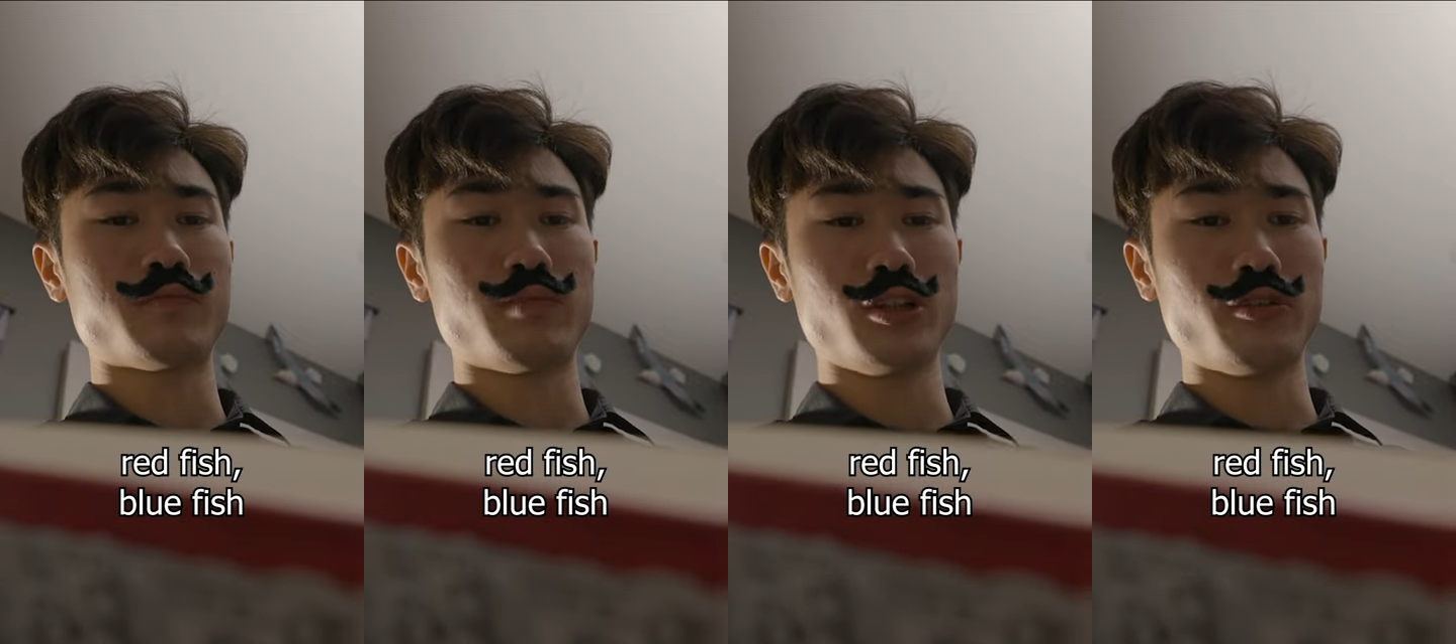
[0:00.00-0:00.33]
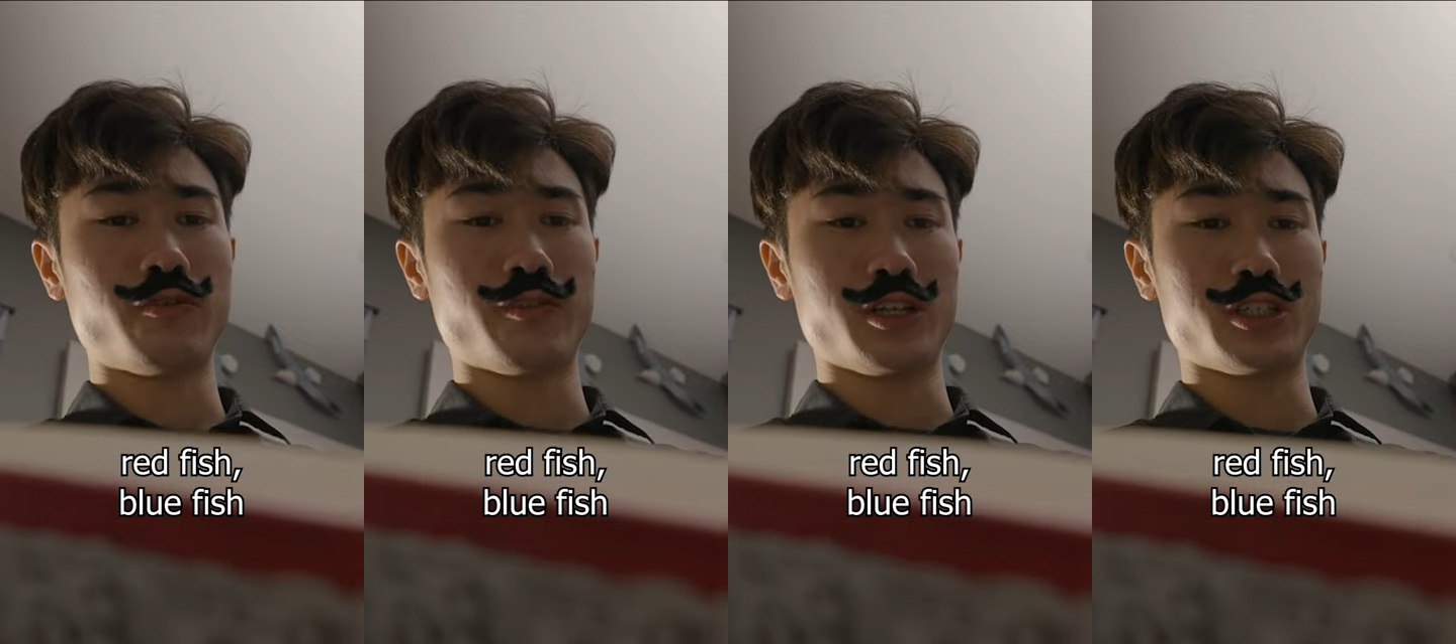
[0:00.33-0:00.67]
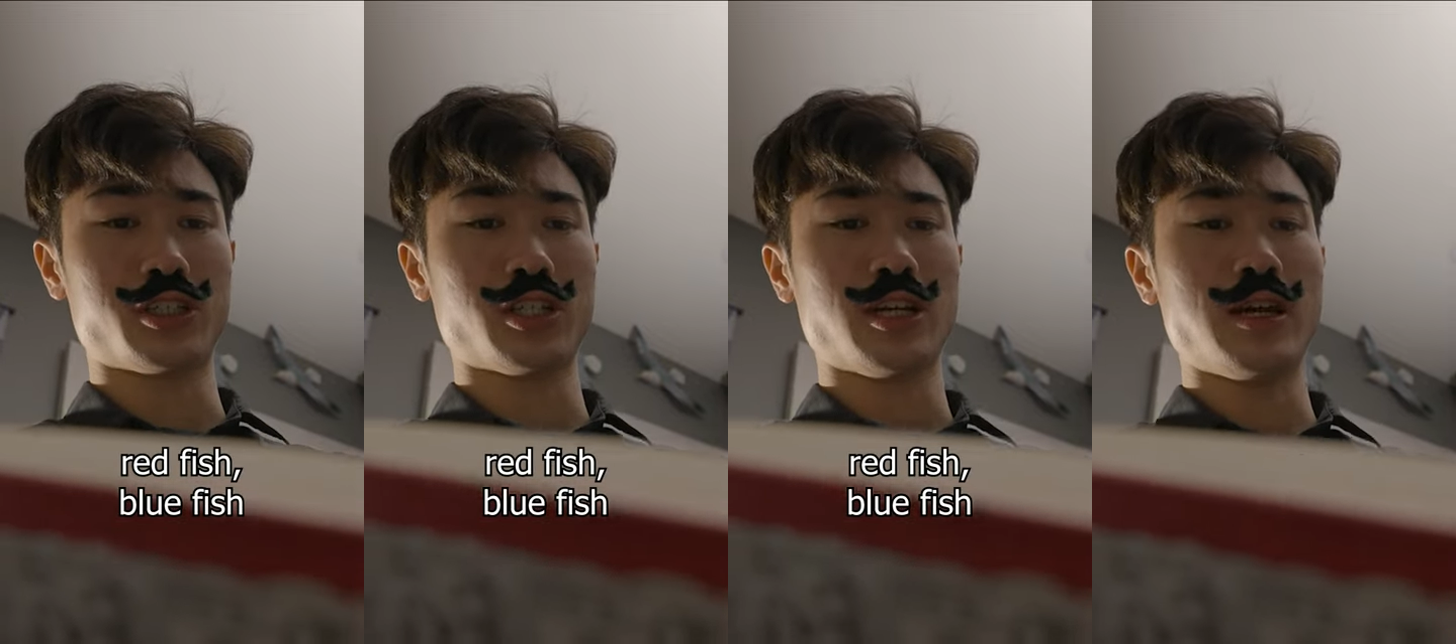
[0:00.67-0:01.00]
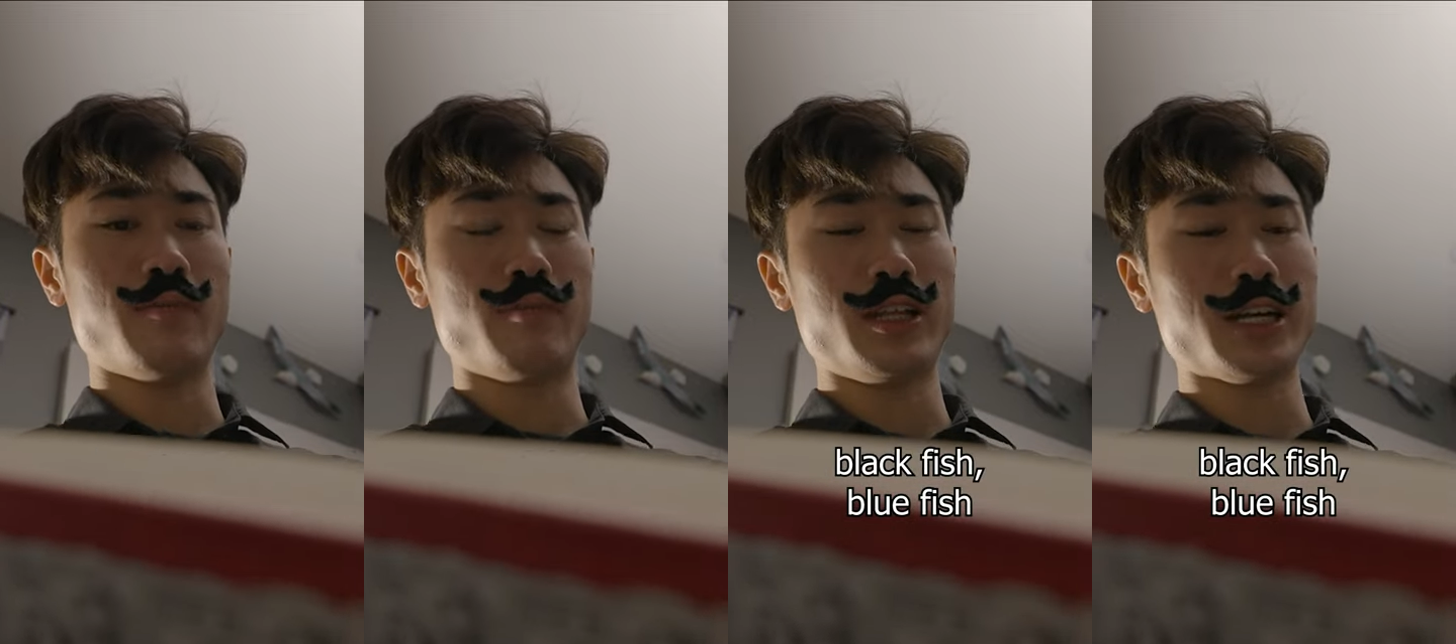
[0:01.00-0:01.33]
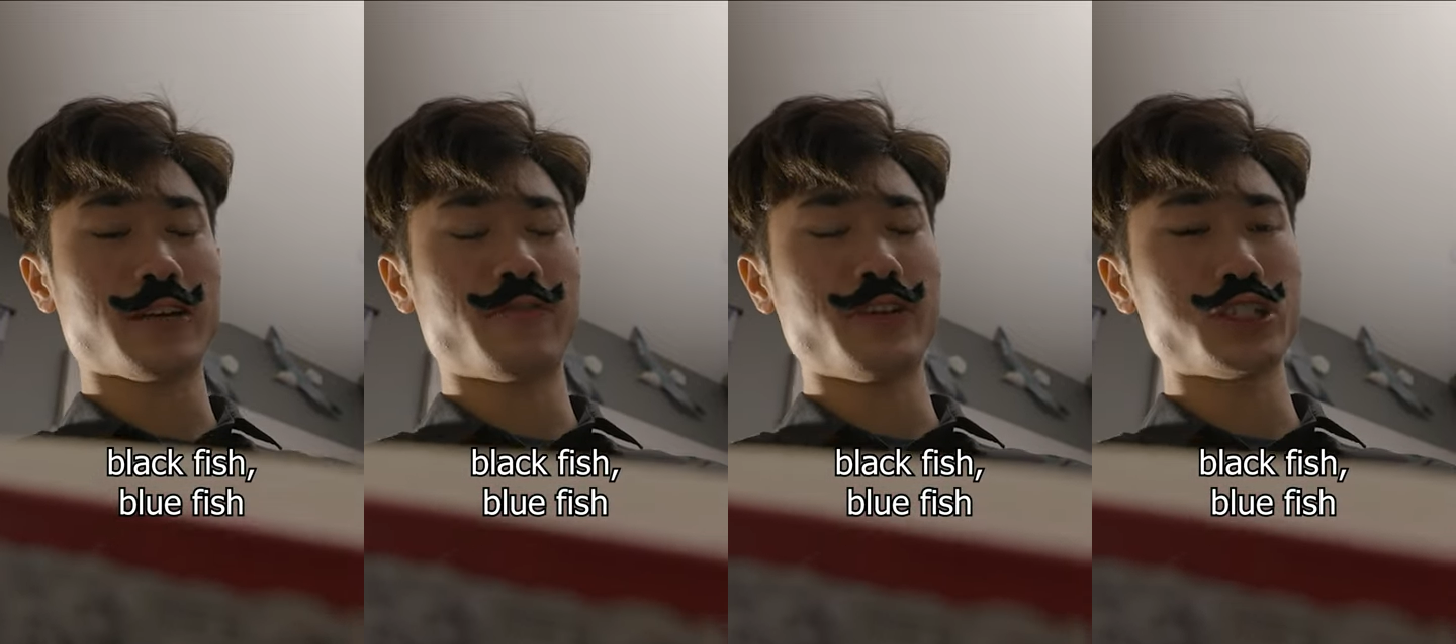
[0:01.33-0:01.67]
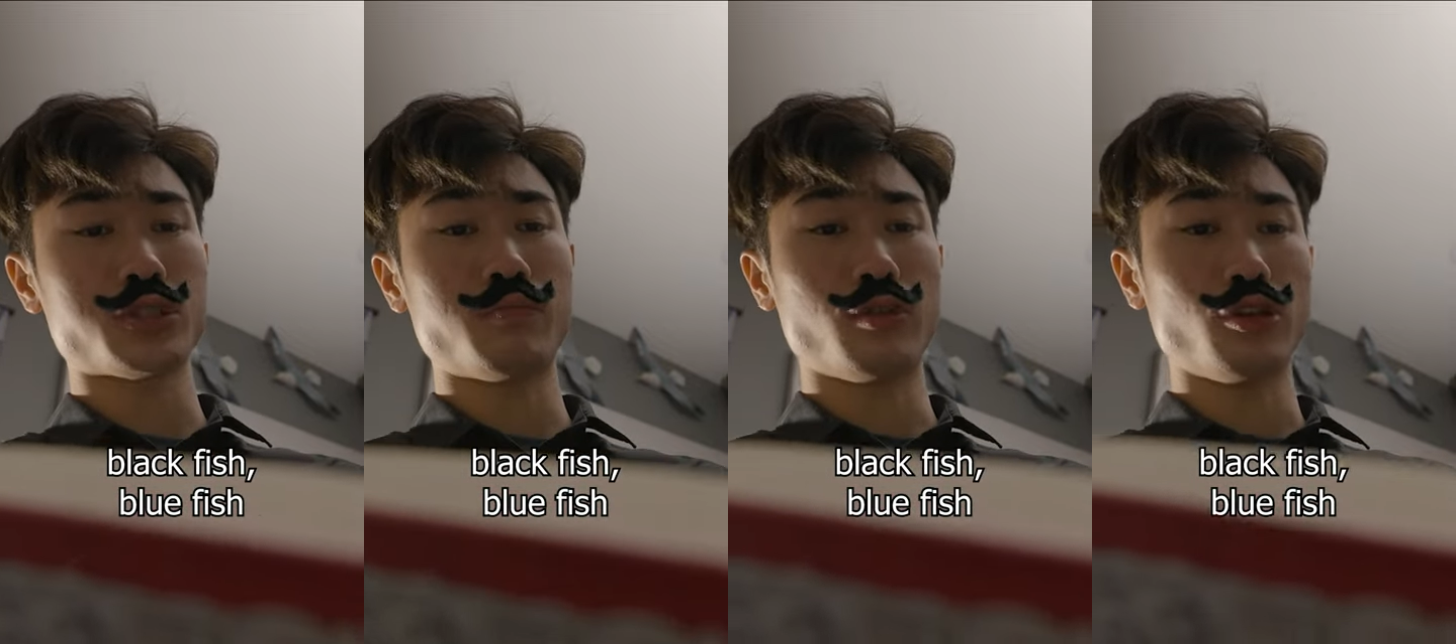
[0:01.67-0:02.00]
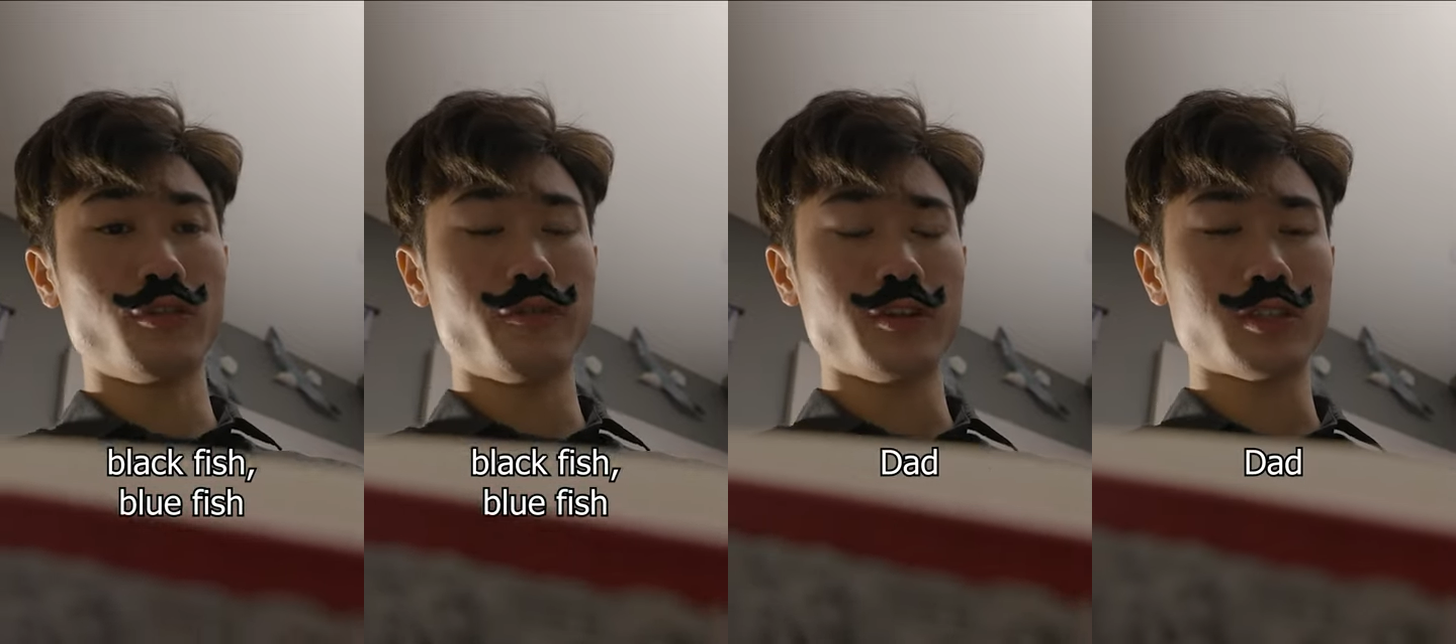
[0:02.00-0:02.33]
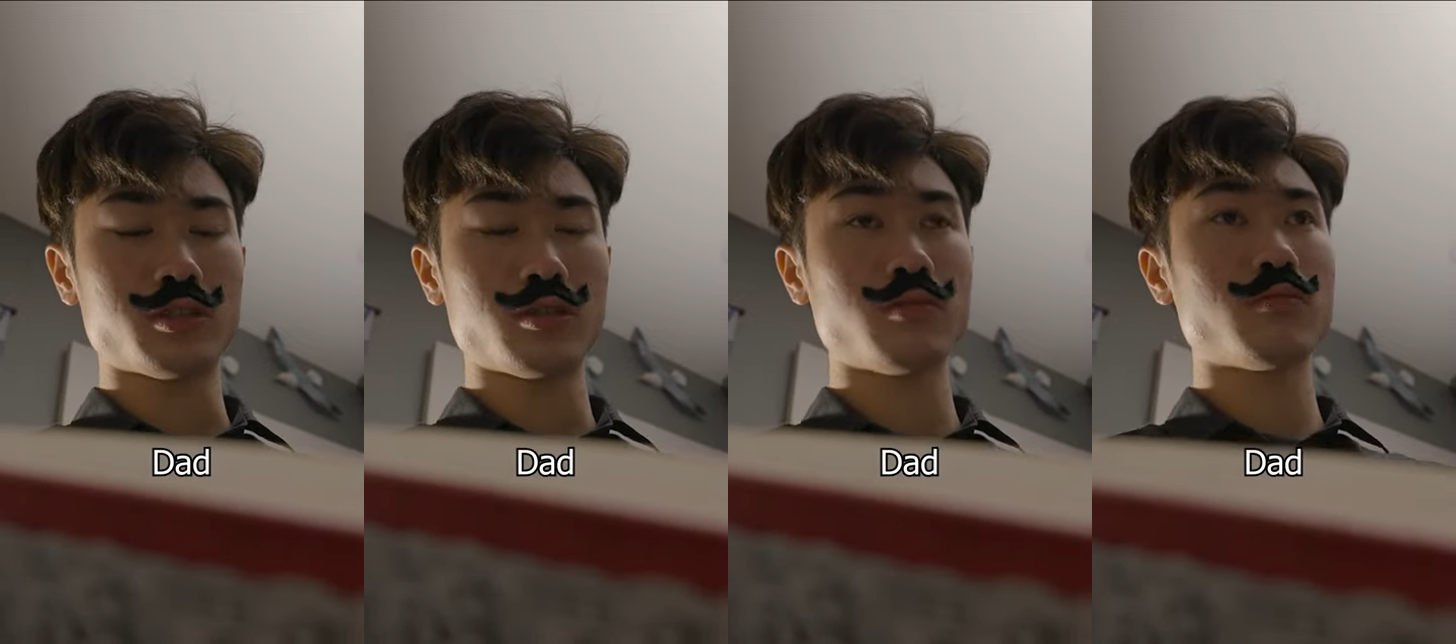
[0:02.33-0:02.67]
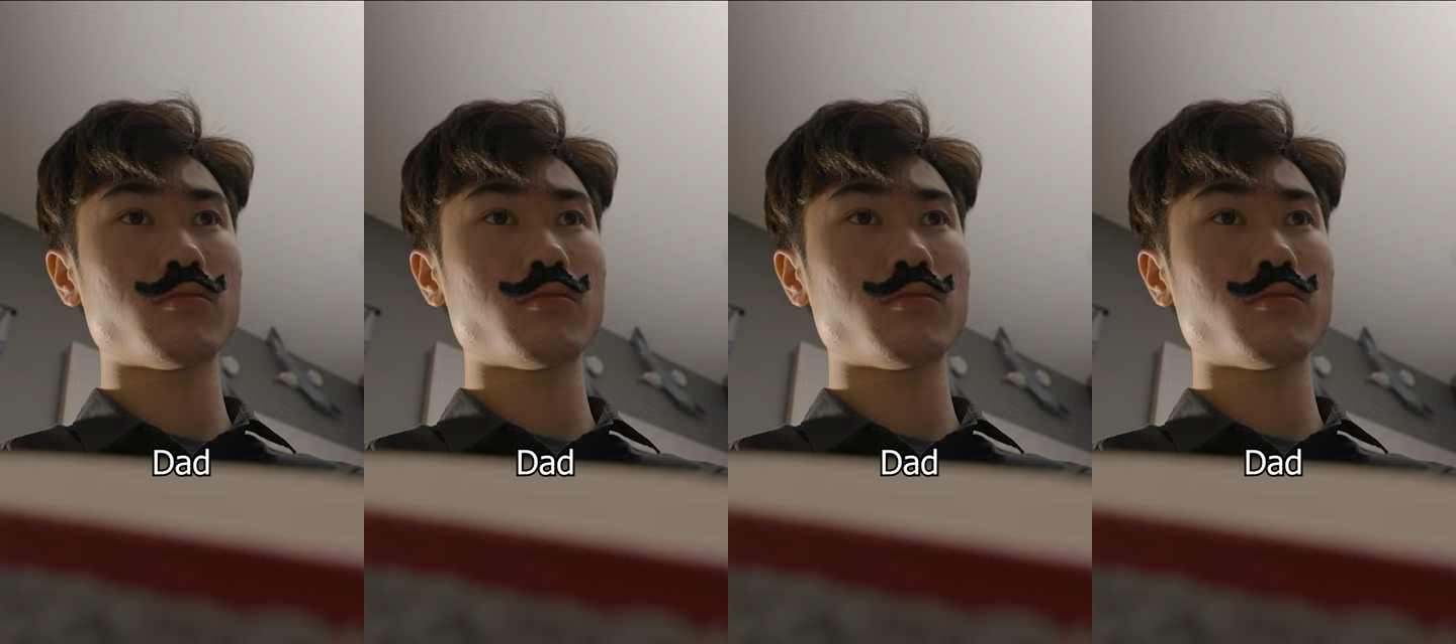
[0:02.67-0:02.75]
blue fish, black fish, blue fish. Dad,